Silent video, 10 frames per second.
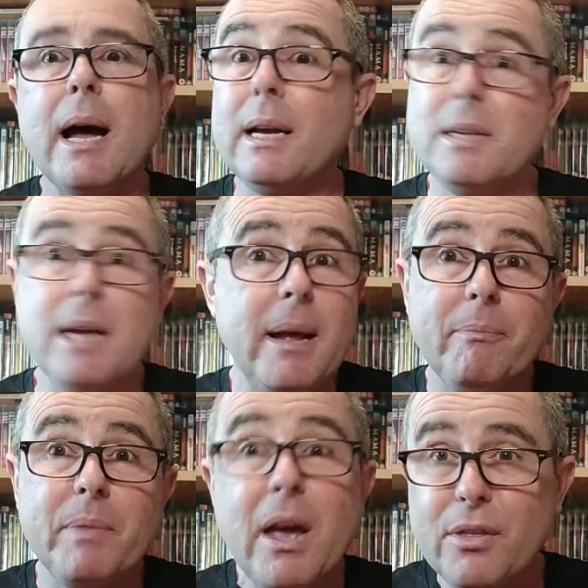And yeah,
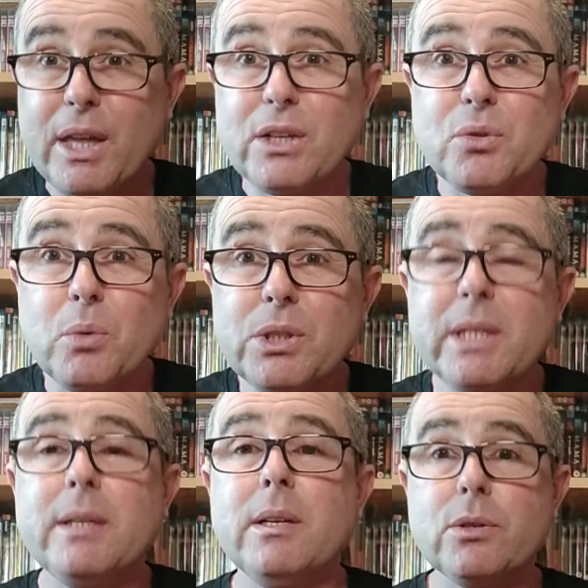thanks for
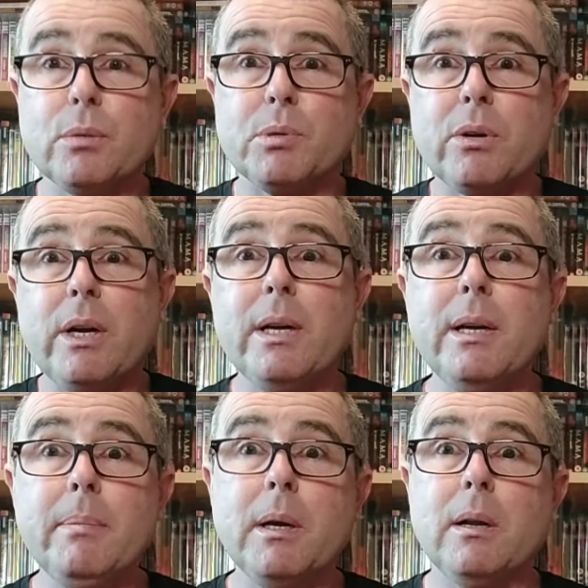watching.
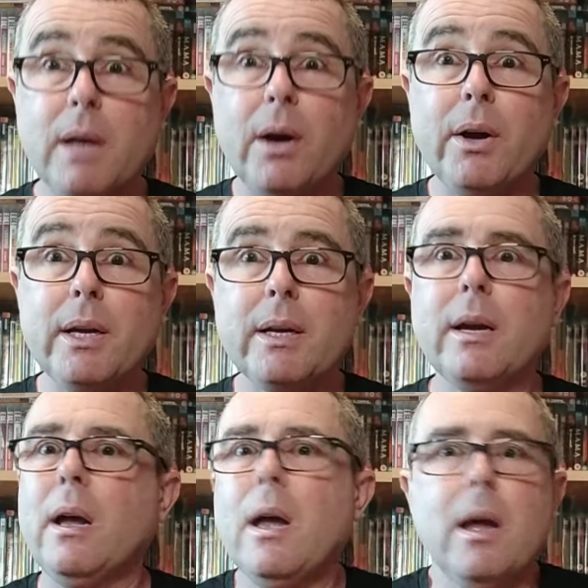Subscribe, like,